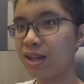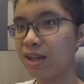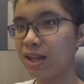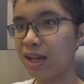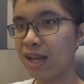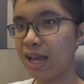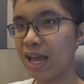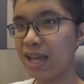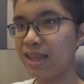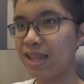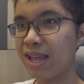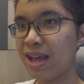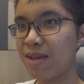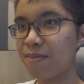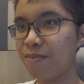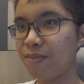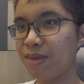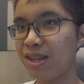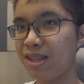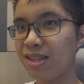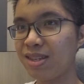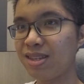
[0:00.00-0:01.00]
and that
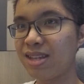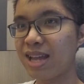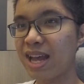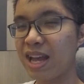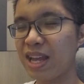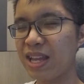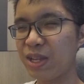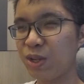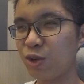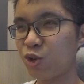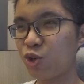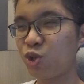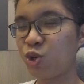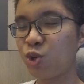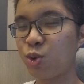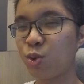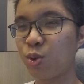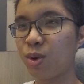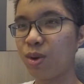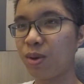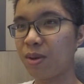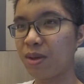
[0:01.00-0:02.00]
means that you
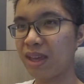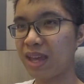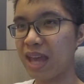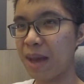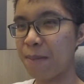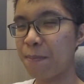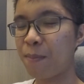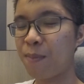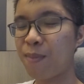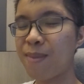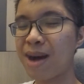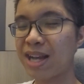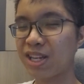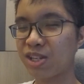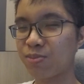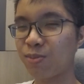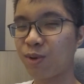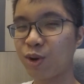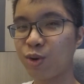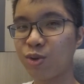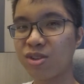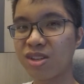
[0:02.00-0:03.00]
should get much
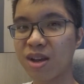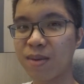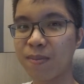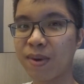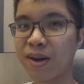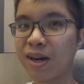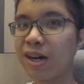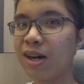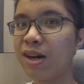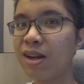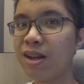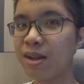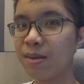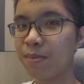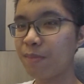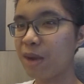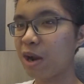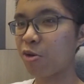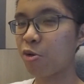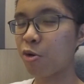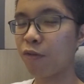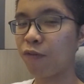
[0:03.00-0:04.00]
more usable
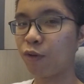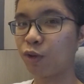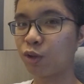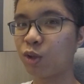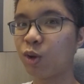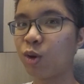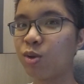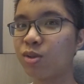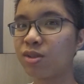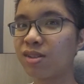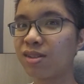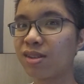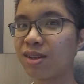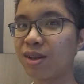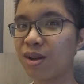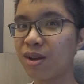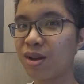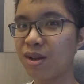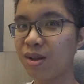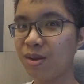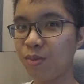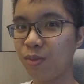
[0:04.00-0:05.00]
macro photos
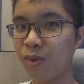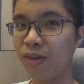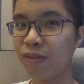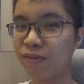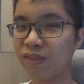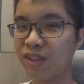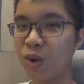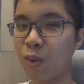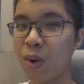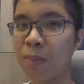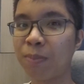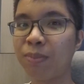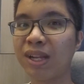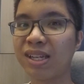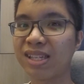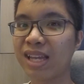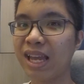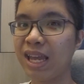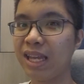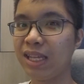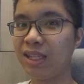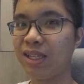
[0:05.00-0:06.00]
with the OnePlus
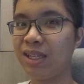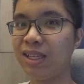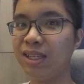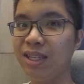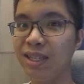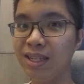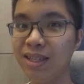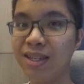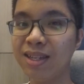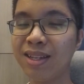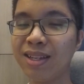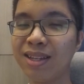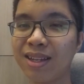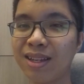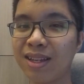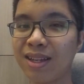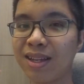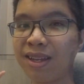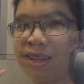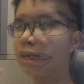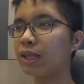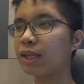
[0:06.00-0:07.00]
8T.
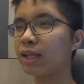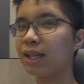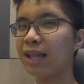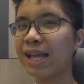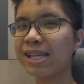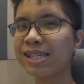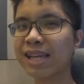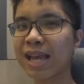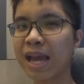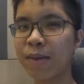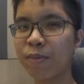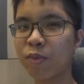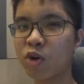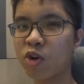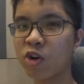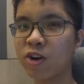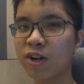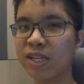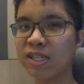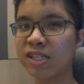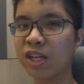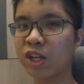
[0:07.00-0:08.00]
The last
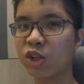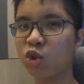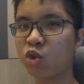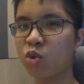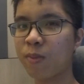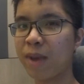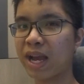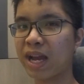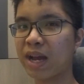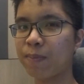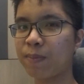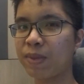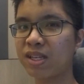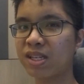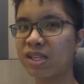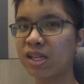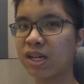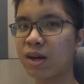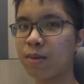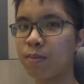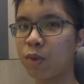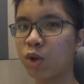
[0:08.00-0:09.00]
camera is a 2
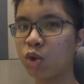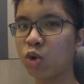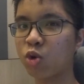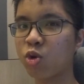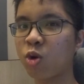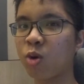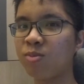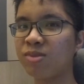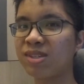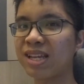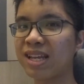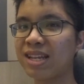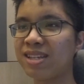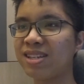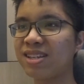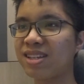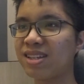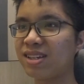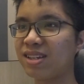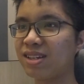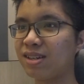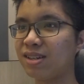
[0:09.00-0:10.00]
megapixel monochrome
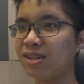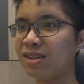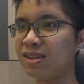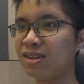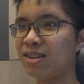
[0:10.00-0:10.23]
sensor,